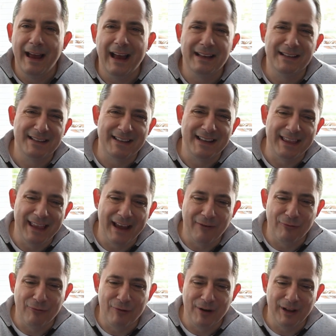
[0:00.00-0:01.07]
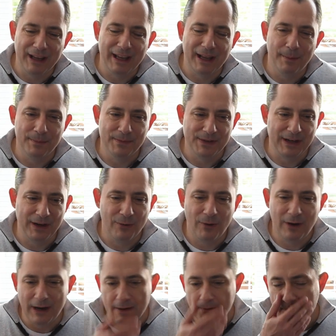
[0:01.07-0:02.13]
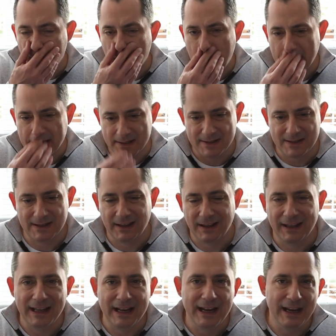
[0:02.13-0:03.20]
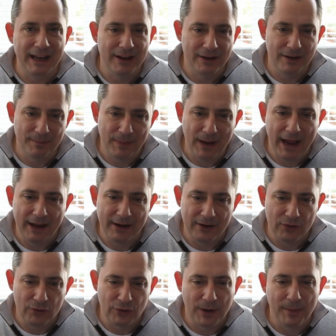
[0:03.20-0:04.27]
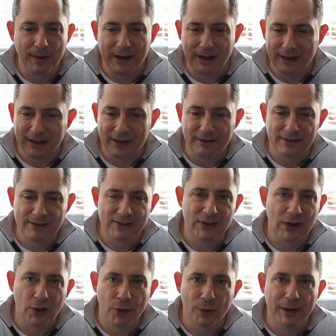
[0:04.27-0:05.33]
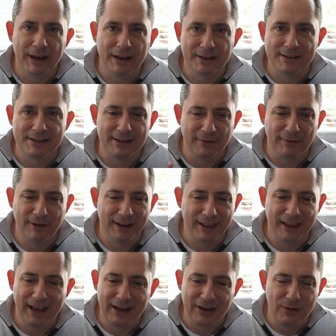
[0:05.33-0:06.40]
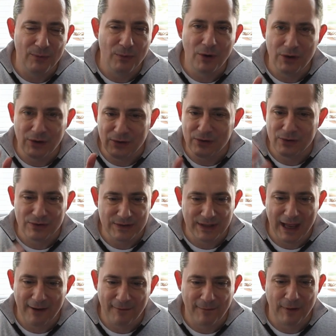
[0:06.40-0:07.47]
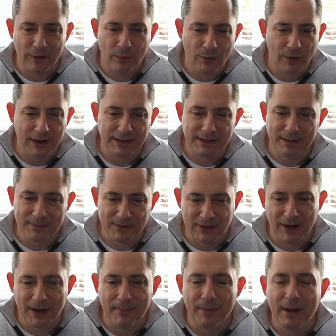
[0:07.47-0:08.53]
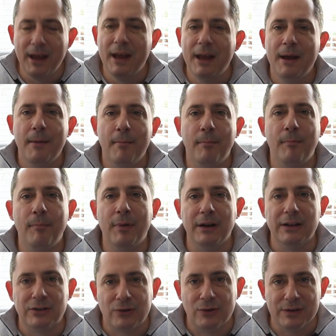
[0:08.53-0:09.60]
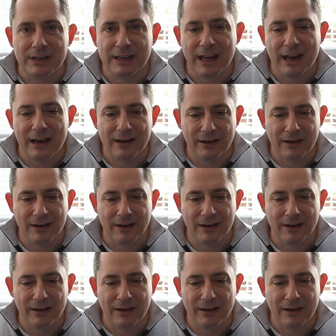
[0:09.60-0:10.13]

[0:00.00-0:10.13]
As I said, that really comes in quite advanced linear pattern drumming and soloing and stuff like that. You won't use that for quite some time, but it's good to get